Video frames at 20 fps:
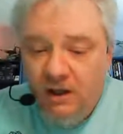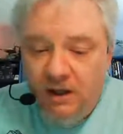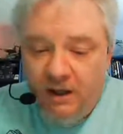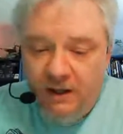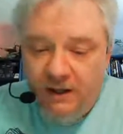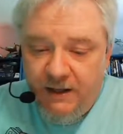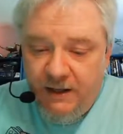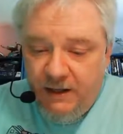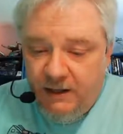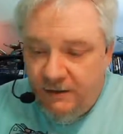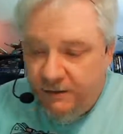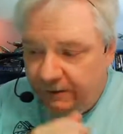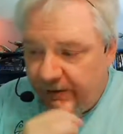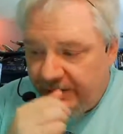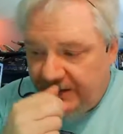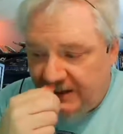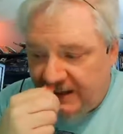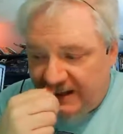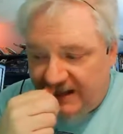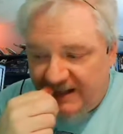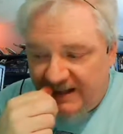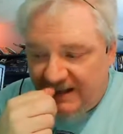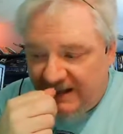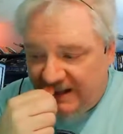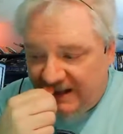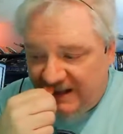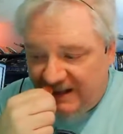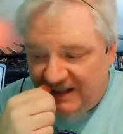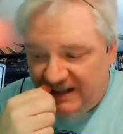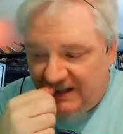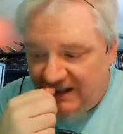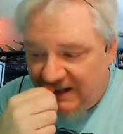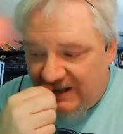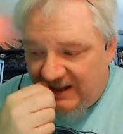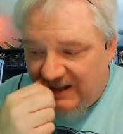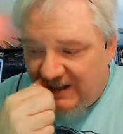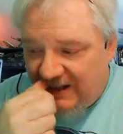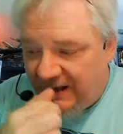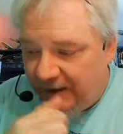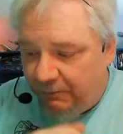on the other side in
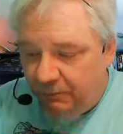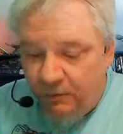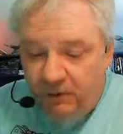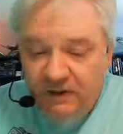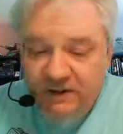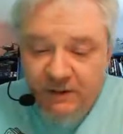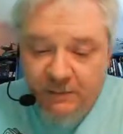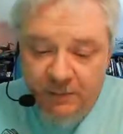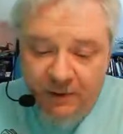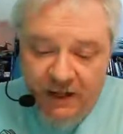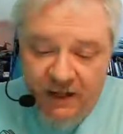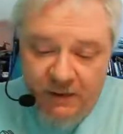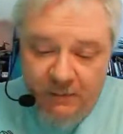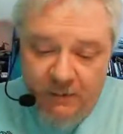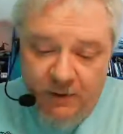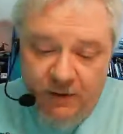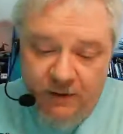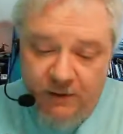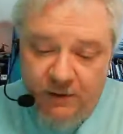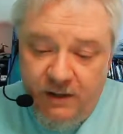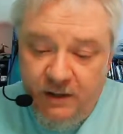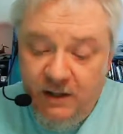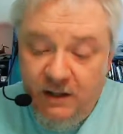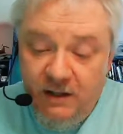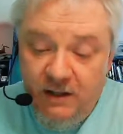a multiply mode